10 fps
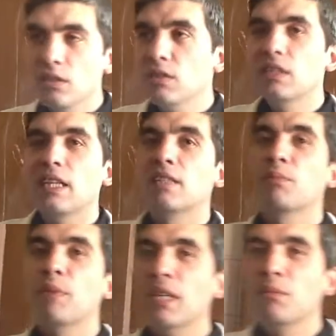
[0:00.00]
It
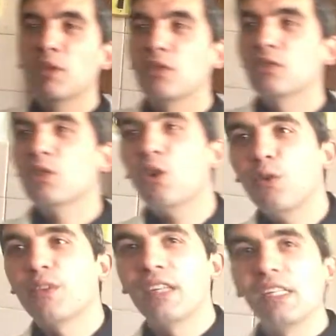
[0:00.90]
doesn't matter because
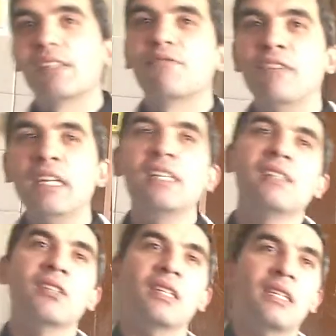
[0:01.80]
all these
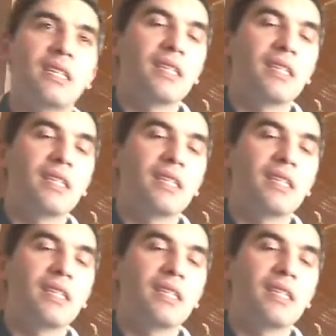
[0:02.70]
veins are